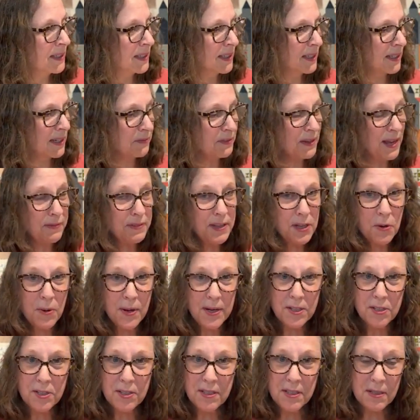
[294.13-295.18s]
And if you have any
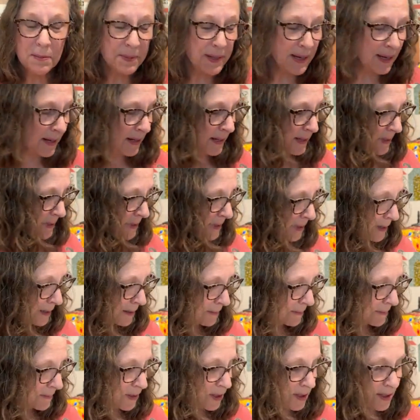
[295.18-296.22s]
questions about it,
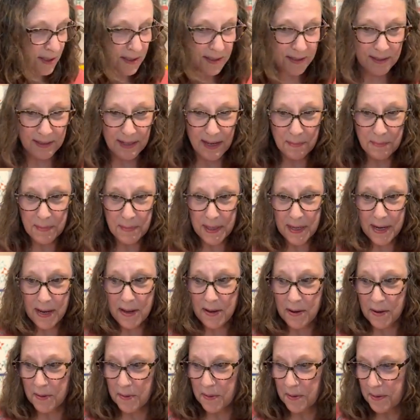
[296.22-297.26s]
just let me
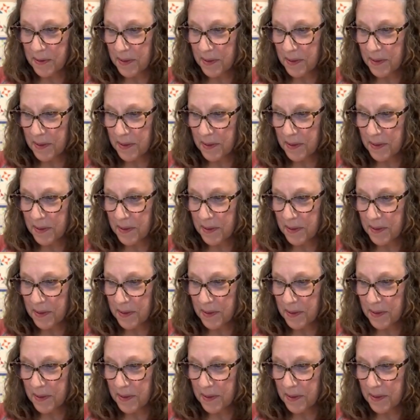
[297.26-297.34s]
know.